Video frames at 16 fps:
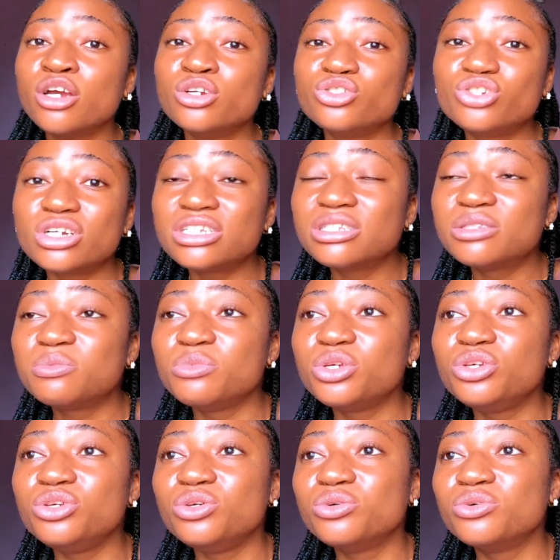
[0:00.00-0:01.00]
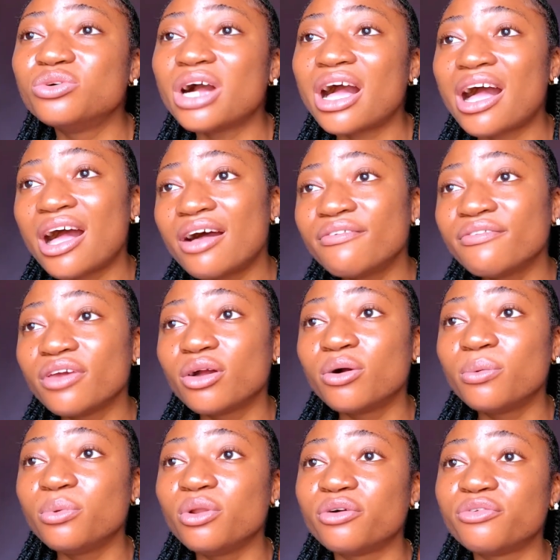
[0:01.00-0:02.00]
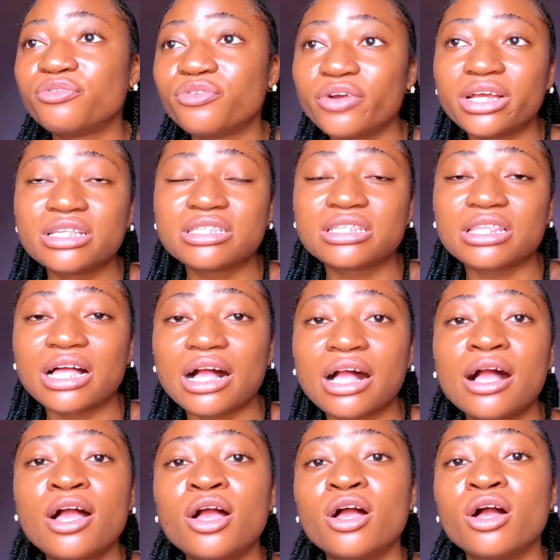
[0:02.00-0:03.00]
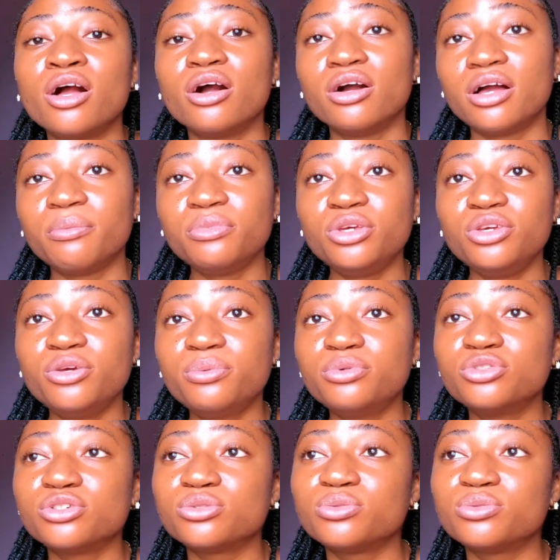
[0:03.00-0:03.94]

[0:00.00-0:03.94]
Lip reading: trust me, you have a couple of friends that, I mean, you just